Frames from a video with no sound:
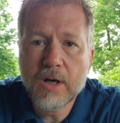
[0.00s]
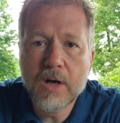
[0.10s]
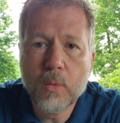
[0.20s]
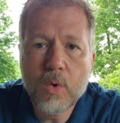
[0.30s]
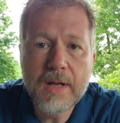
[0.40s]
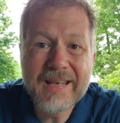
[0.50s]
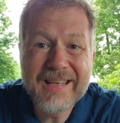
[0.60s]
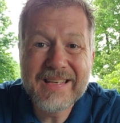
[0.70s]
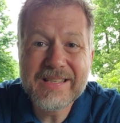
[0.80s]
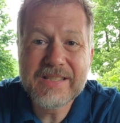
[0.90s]
One
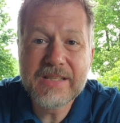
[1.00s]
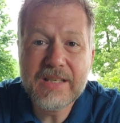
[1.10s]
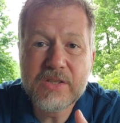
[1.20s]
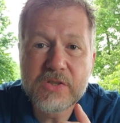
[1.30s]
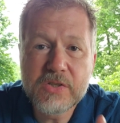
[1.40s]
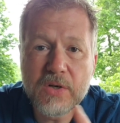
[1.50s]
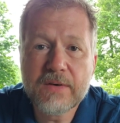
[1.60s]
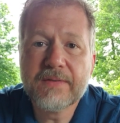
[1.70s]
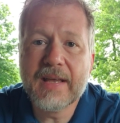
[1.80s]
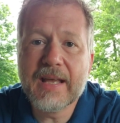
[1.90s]
is the
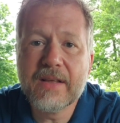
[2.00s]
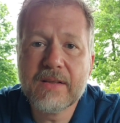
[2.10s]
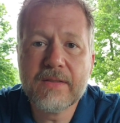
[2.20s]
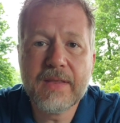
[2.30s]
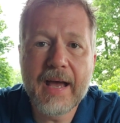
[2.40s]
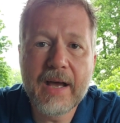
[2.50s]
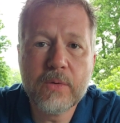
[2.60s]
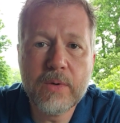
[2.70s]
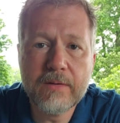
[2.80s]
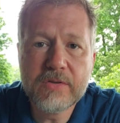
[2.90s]
survey that
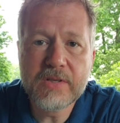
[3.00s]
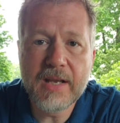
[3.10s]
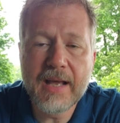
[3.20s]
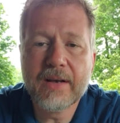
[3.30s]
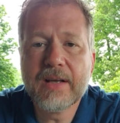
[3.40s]
we've sent out.